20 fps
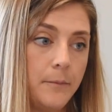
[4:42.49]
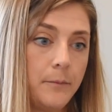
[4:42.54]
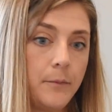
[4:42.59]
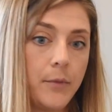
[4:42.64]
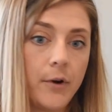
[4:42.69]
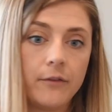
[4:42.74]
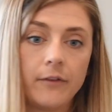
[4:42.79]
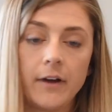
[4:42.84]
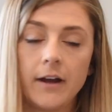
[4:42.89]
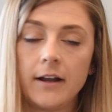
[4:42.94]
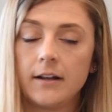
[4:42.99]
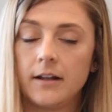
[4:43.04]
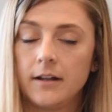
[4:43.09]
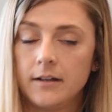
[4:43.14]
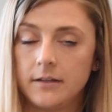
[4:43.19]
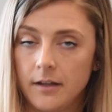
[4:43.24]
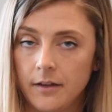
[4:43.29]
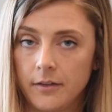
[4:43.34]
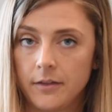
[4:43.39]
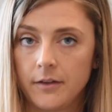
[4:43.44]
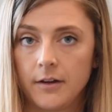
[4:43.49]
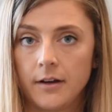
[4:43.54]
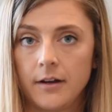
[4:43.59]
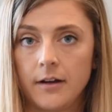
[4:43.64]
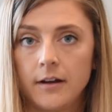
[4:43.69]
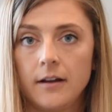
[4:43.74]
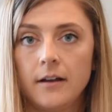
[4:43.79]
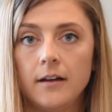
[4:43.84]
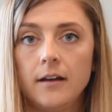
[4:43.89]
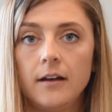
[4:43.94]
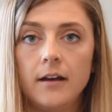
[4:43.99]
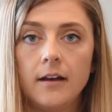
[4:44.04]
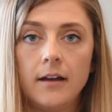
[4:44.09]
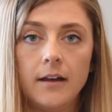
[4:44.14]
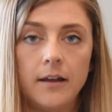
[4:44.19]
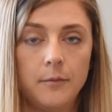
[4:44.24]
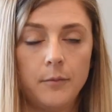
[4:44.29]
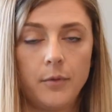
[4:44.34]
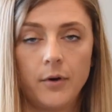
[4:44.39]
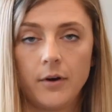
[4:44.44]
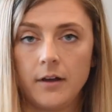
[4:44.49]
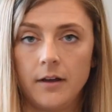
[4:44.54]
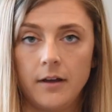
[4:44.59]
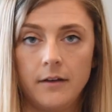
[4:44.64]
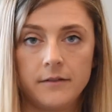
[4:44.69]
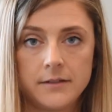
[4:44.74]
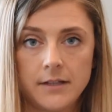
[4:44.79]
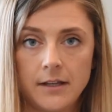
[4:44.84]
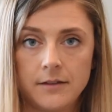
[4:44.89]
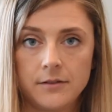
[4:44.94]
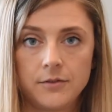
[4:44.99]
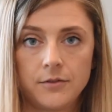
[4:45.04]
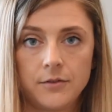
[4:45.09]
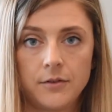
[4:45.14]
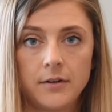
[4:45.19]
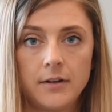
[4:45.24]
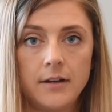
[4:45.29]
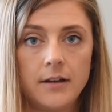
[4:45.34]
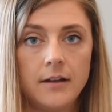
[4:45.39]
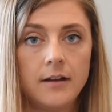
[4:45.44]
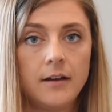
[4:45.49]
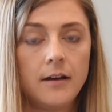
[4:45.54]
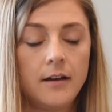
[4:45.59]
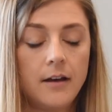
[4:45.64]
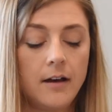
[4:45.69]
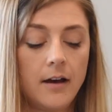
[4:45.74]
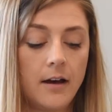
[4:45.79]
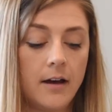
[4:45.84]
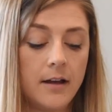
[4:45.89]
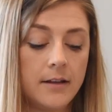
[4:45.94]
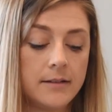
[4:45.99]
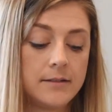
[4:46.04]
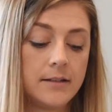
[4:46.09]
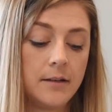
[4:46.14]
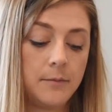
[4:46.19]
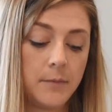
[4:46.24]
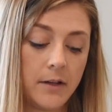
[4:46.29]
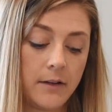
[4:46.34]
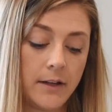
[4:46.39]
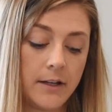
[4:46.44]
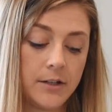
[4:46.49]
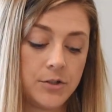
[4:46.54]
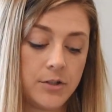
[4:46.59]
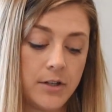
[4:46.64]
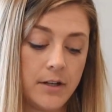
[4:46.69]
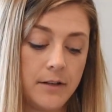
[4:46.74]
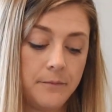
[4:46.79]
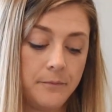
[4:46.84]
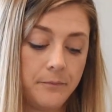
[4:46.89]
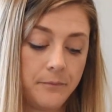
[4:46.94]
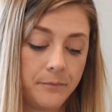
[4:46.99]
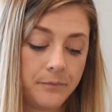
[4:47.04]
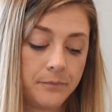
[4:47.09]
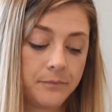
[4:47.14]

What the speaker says: provide another input of sensory stimulation.